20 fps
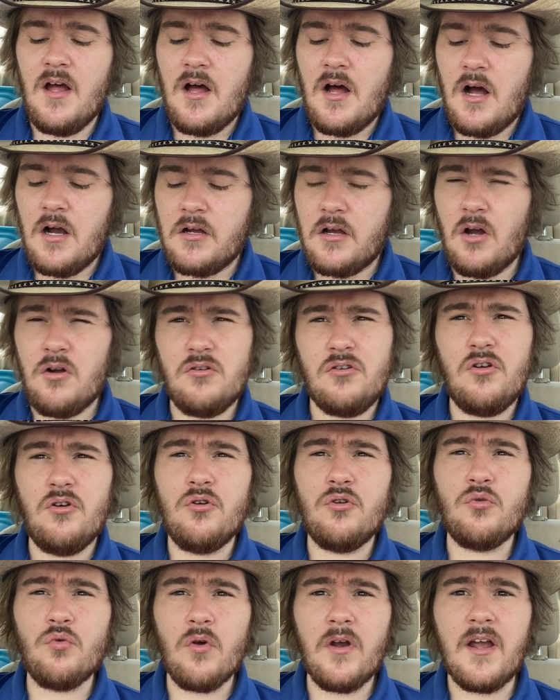a go-to
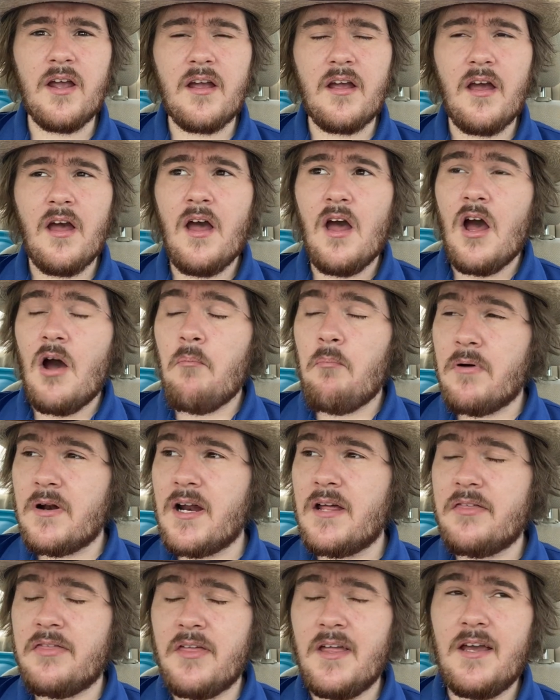drink, but
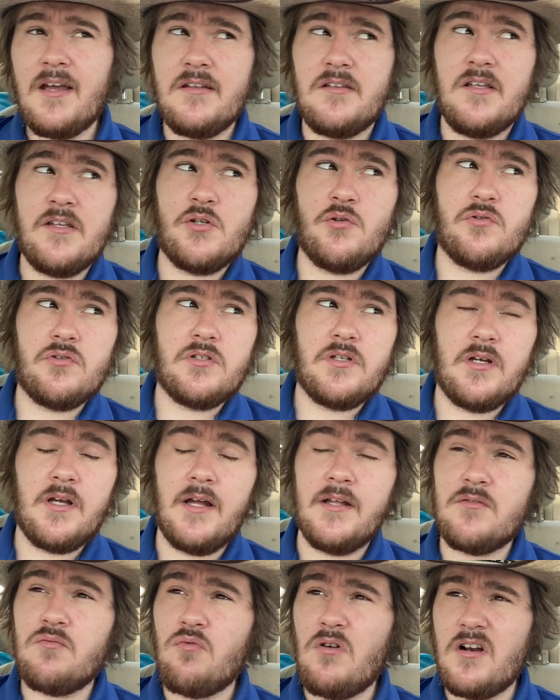I think it's interesting.
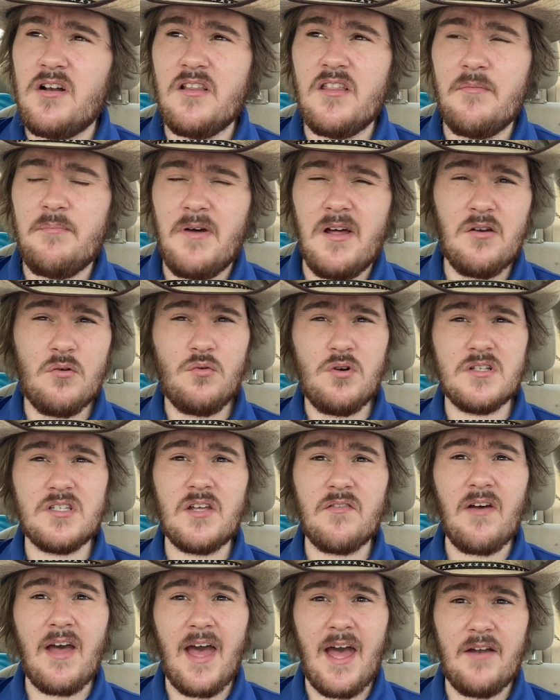It's one of the better ones
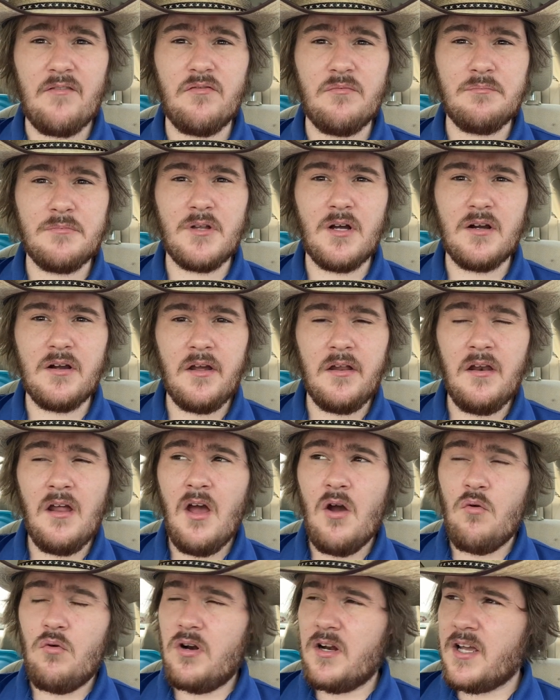I've had from Dunkin'.
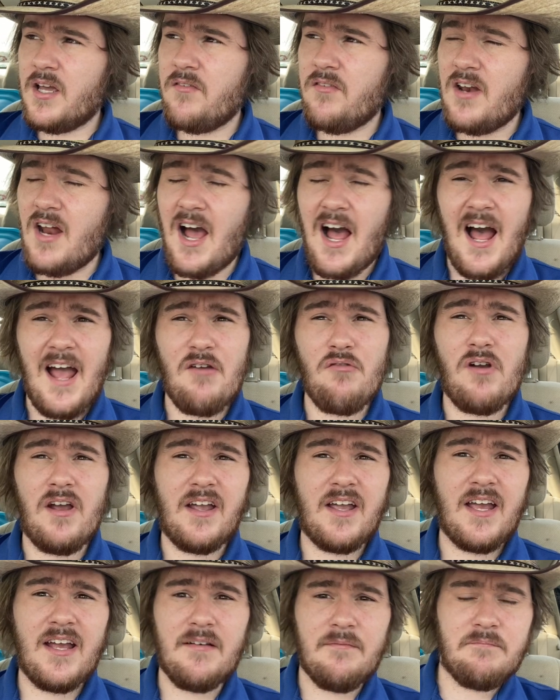Would I give it a high
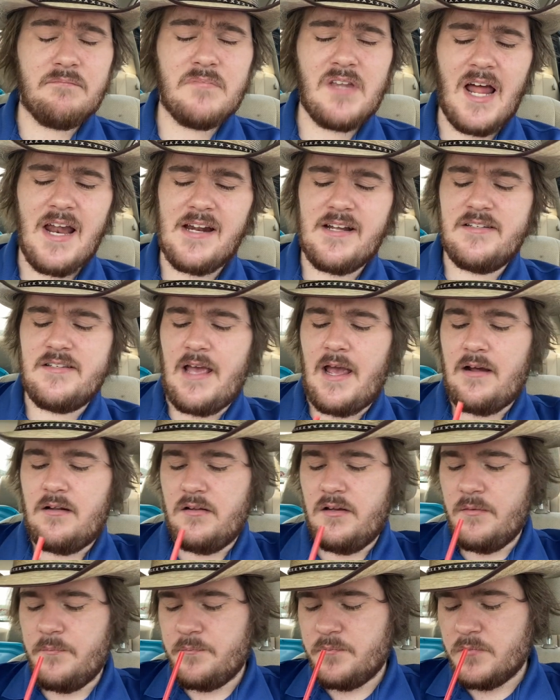ranking? Not exactly.